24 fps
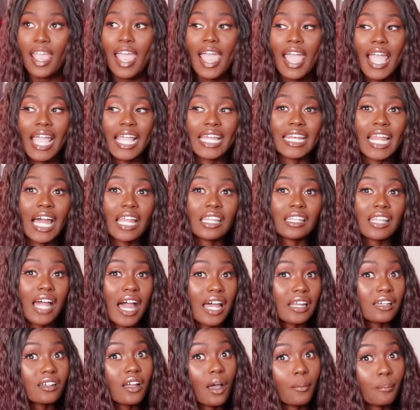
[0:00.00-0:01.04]
And a
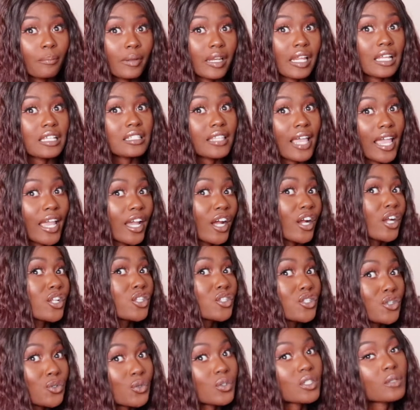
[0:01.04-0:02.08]
lot of companies' hair
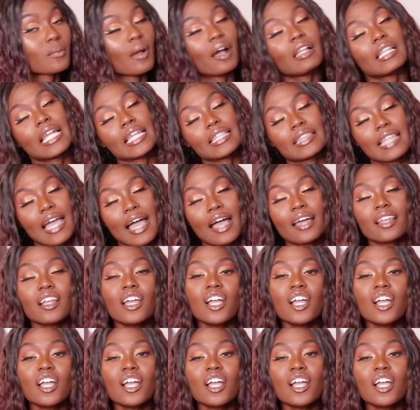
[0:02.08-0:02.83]
do smell like that.